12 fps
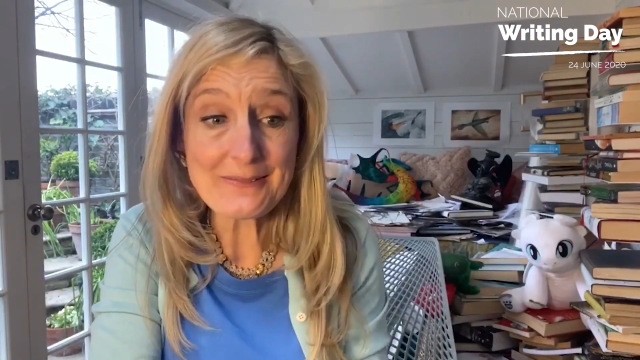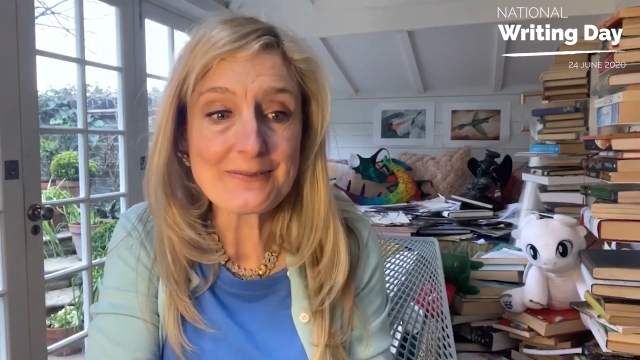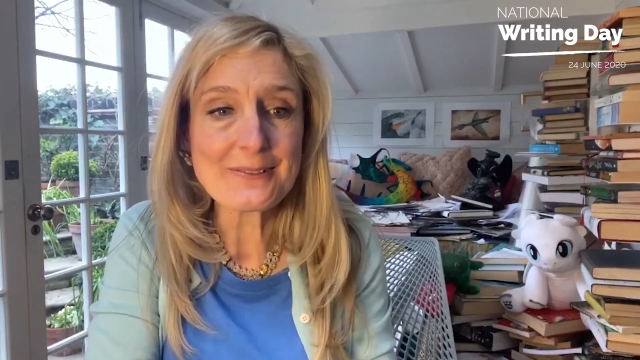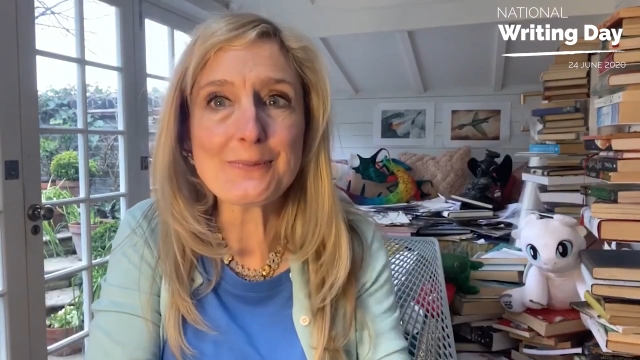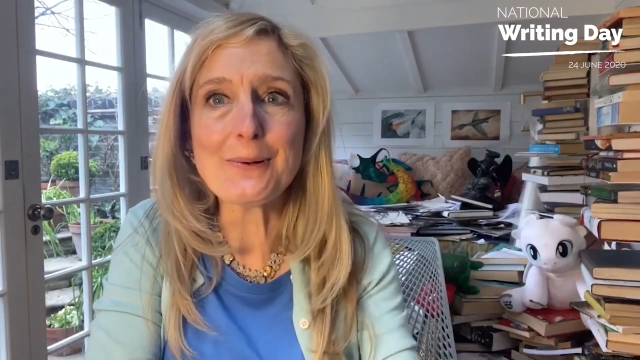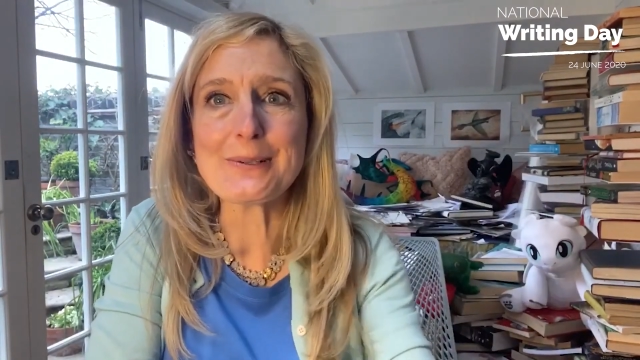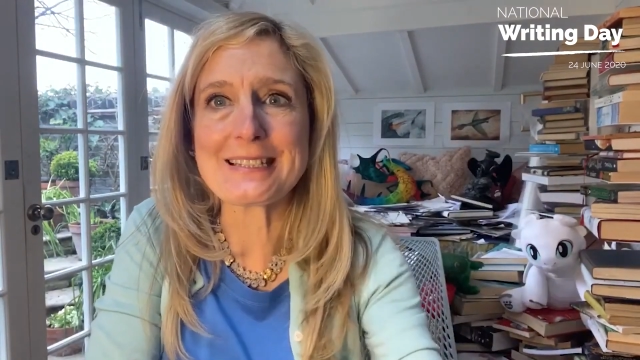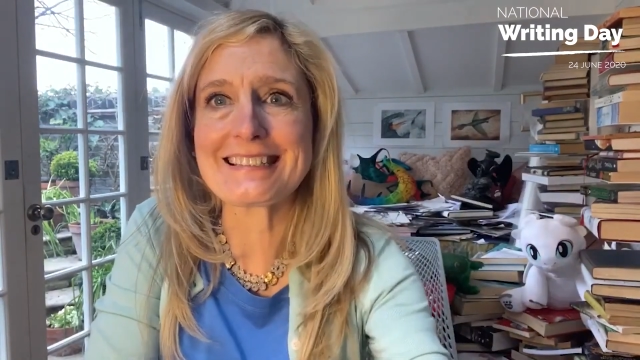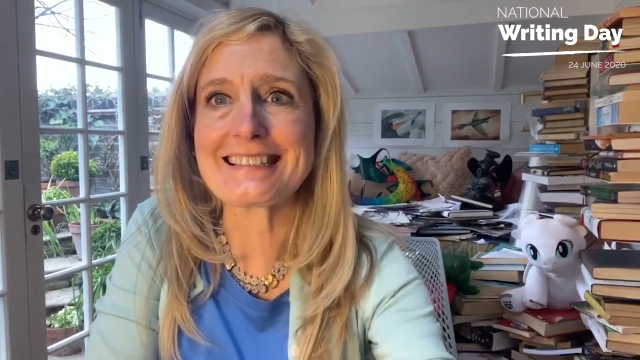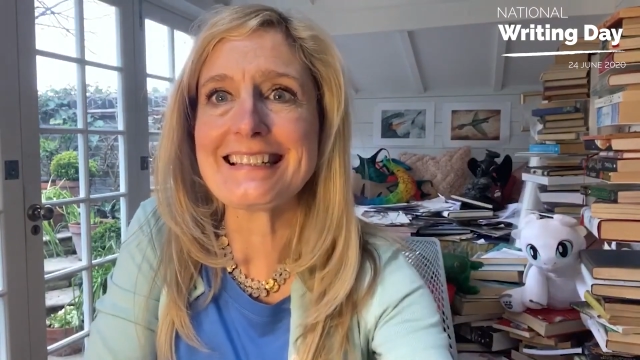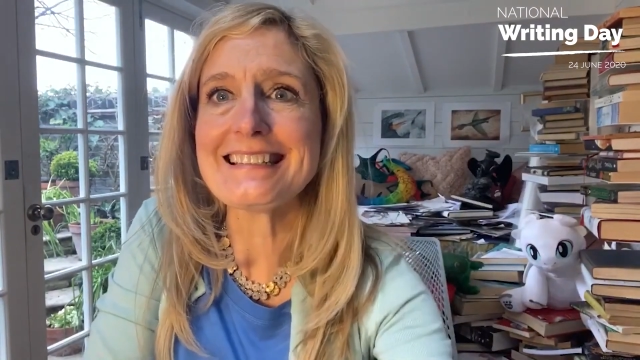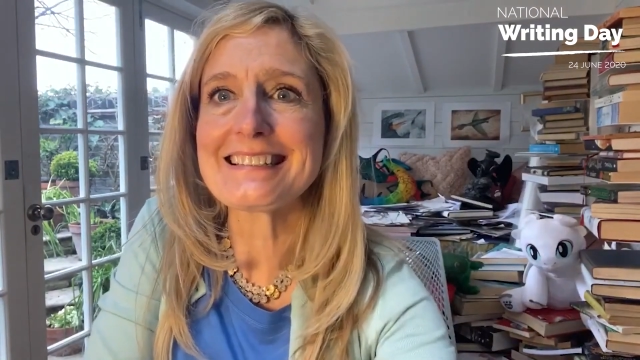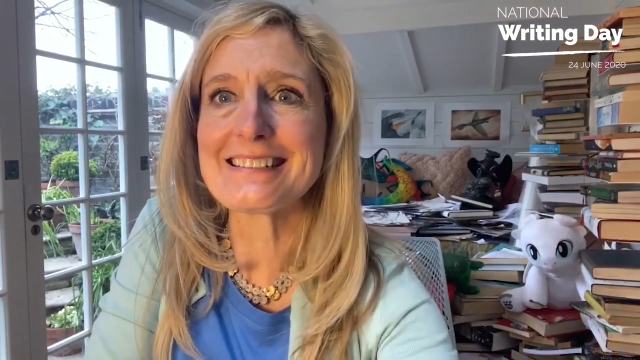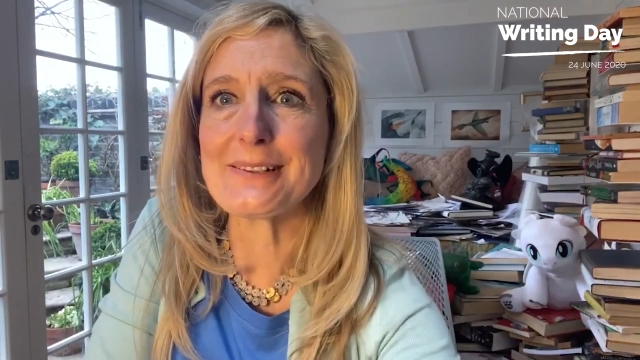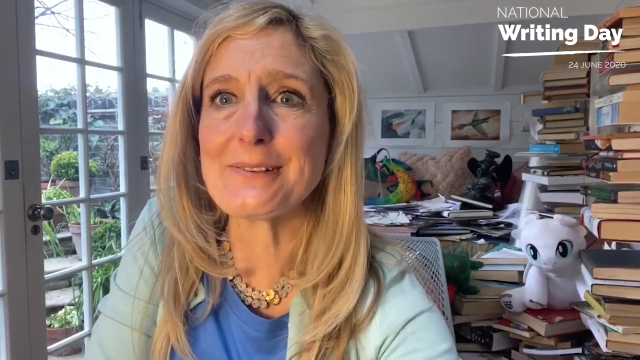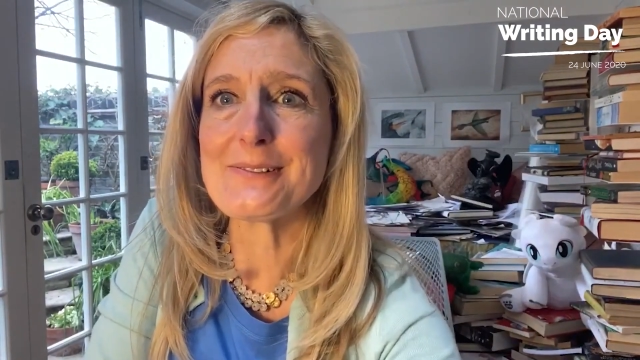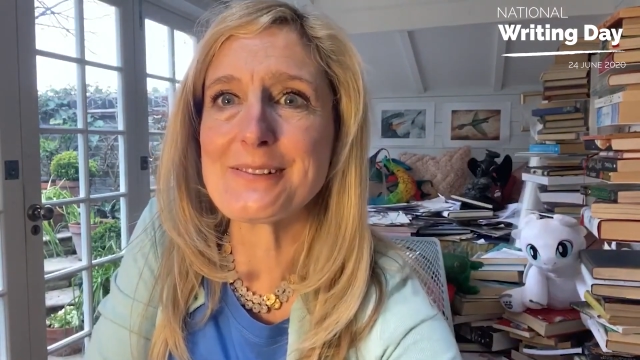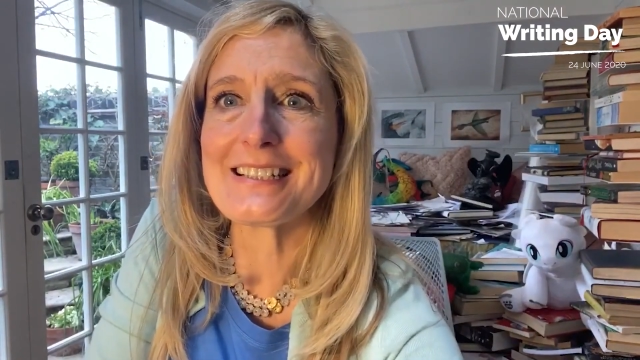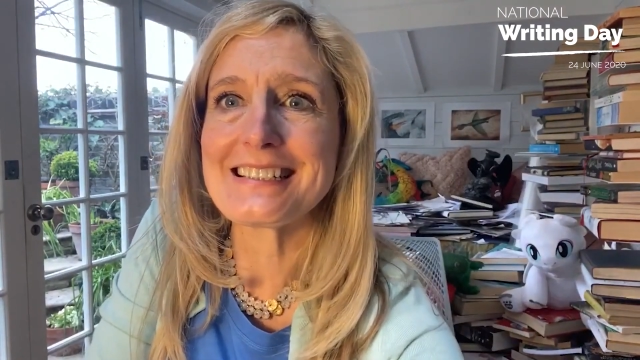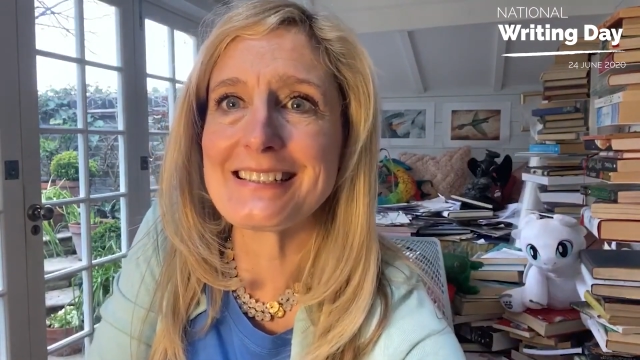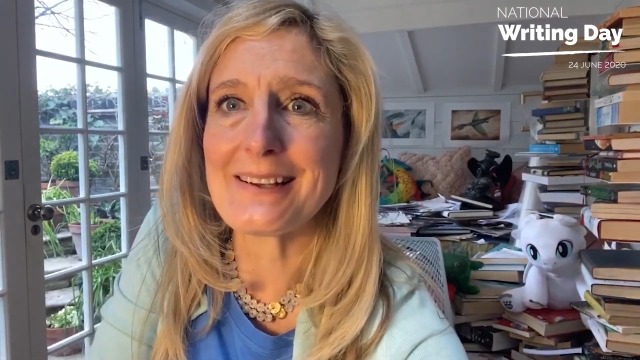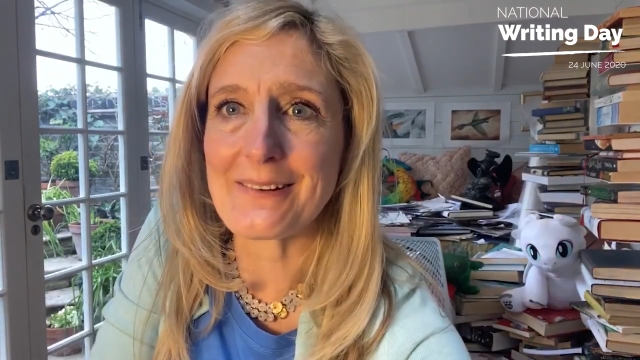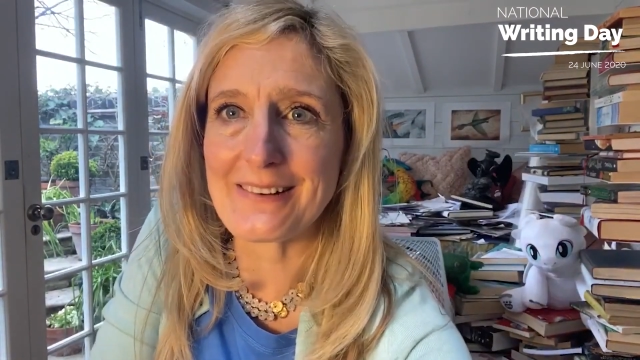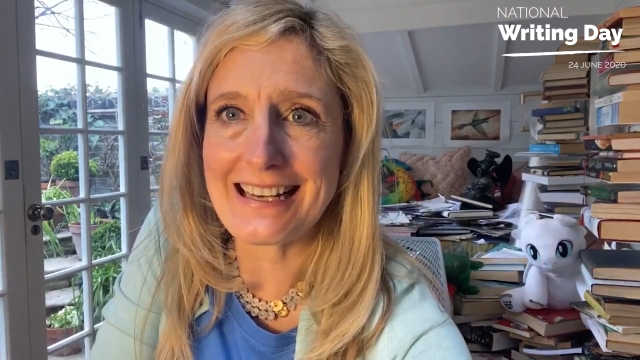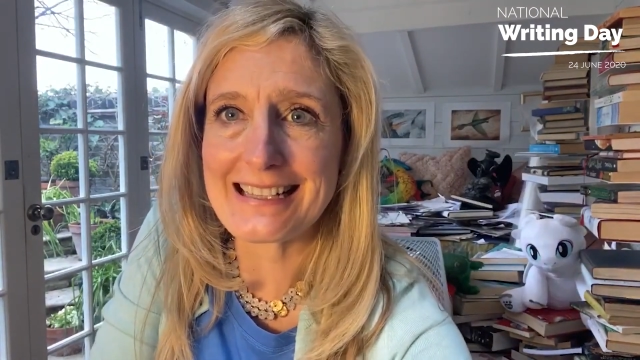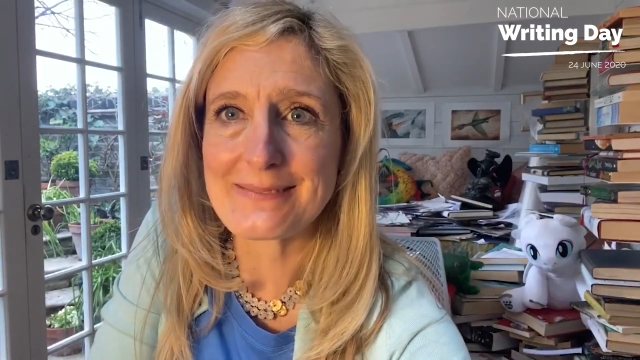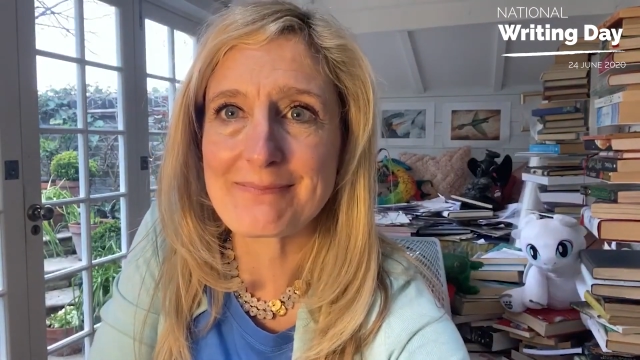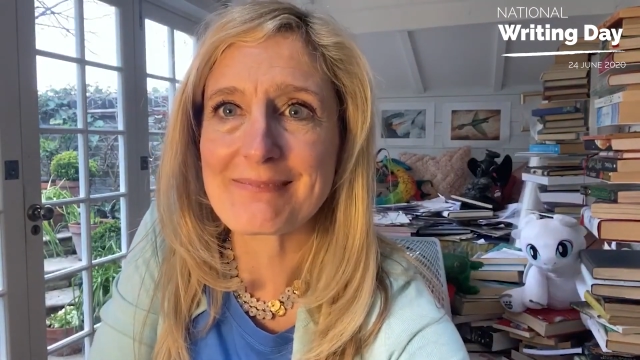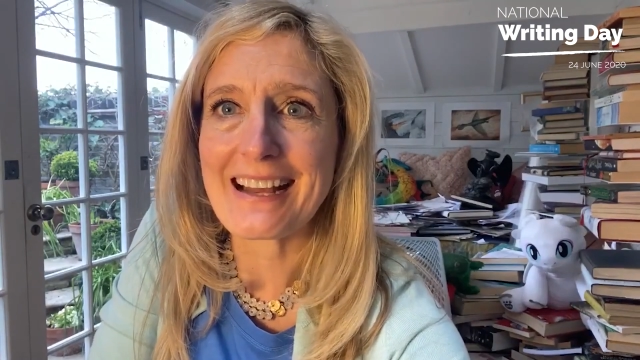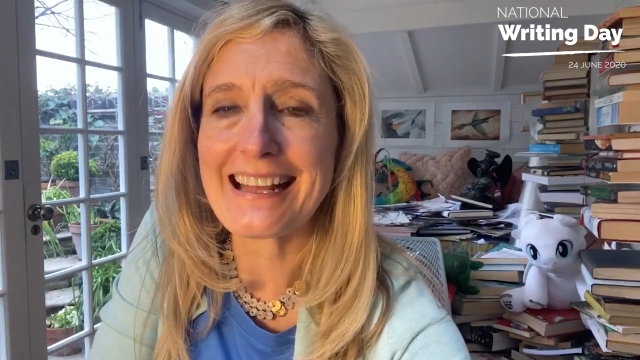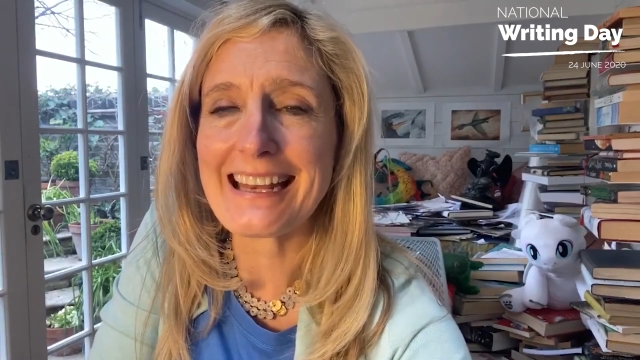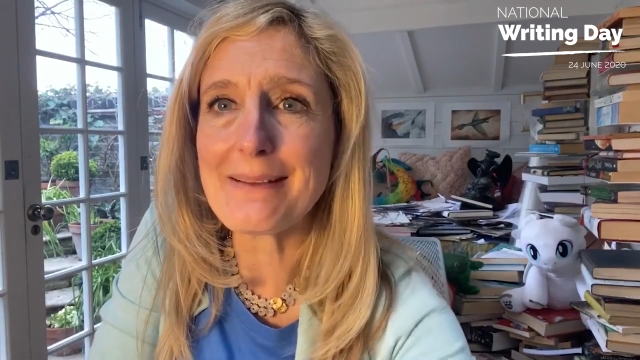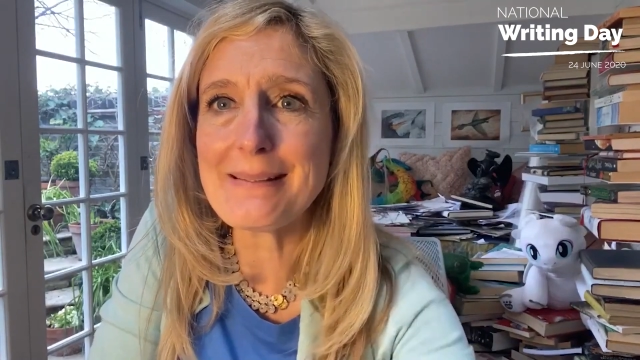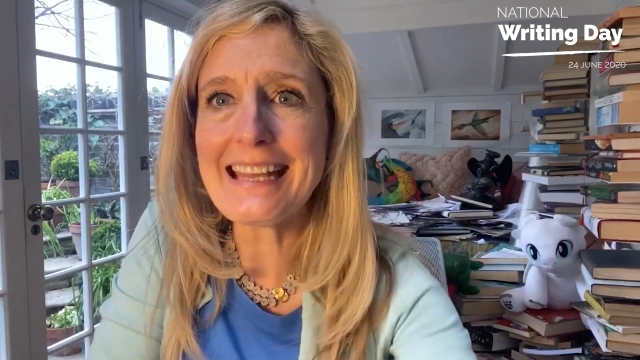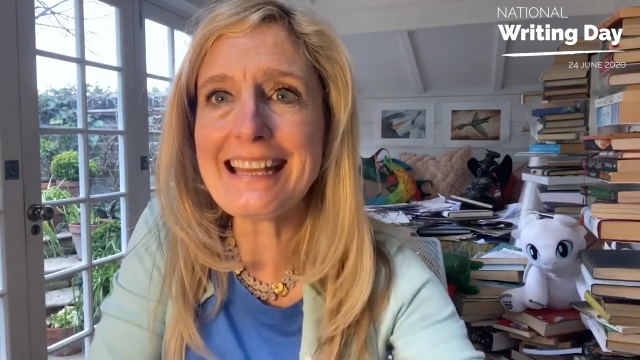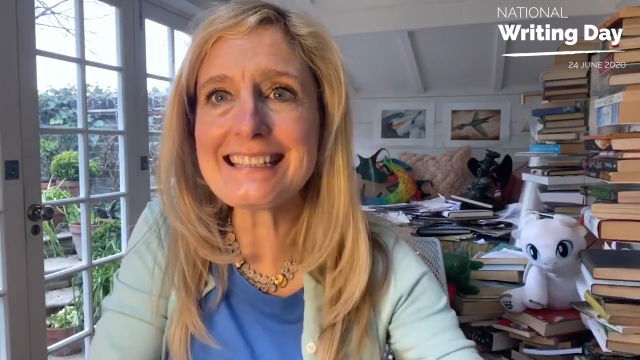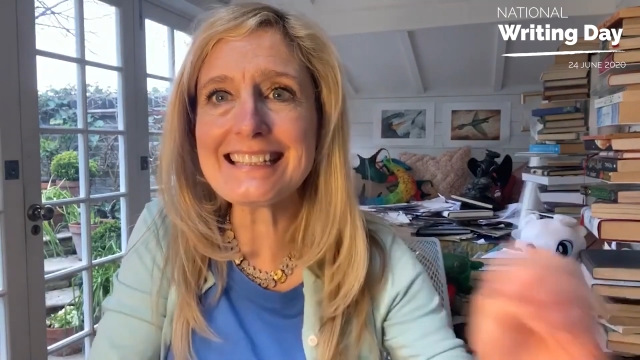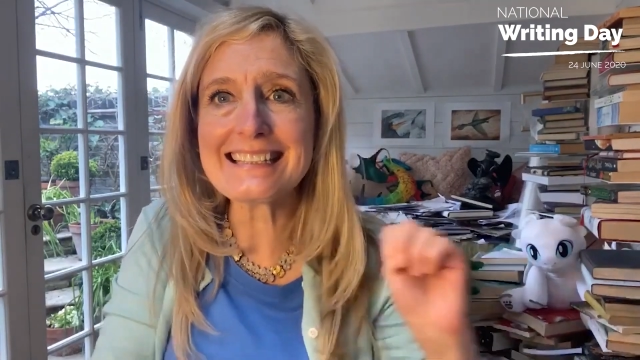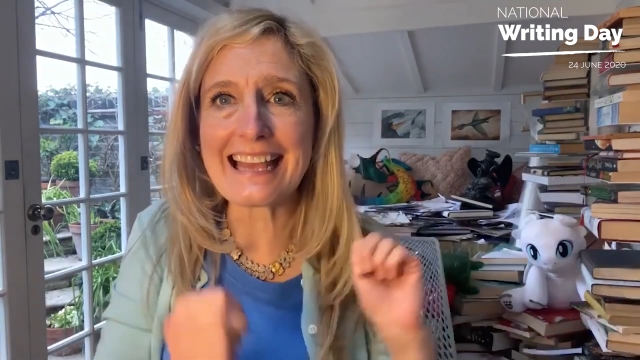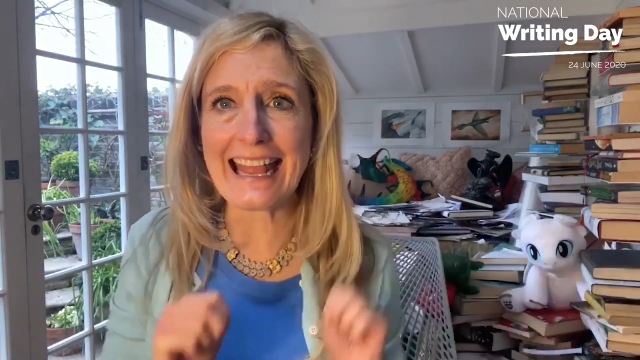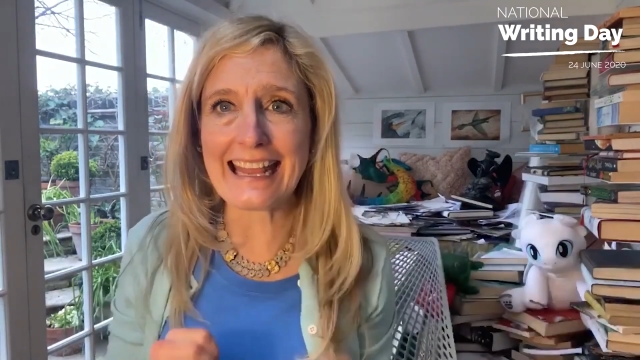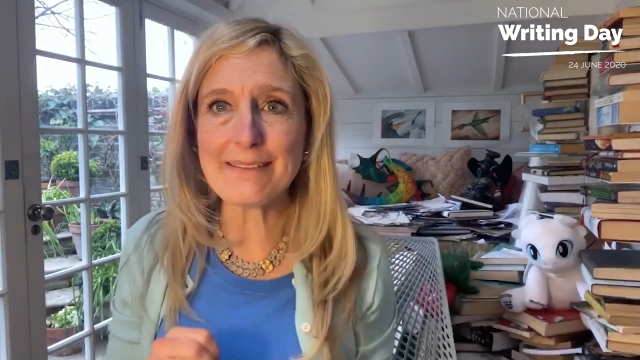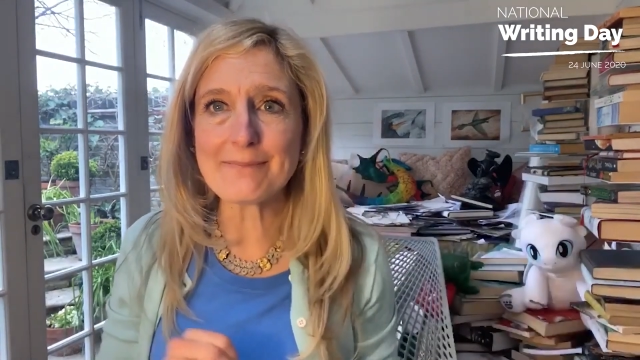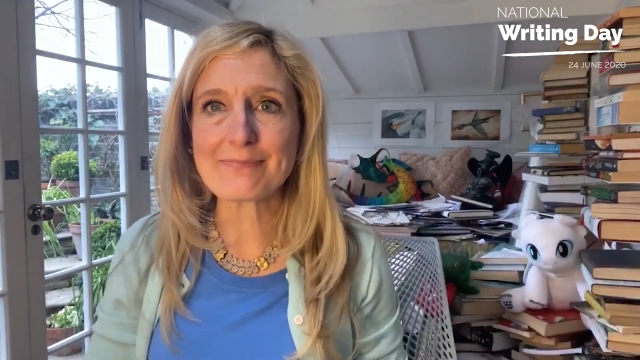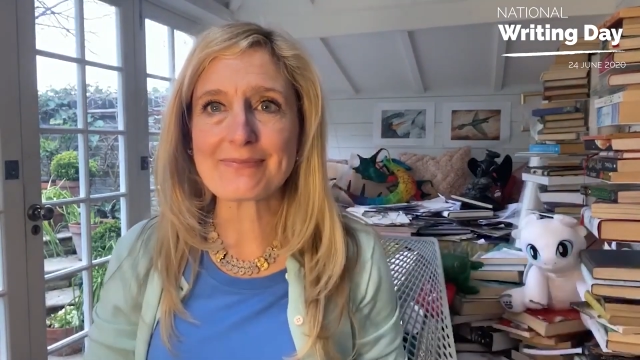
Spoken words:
the Waterstones Children's Laureate, and I'm here today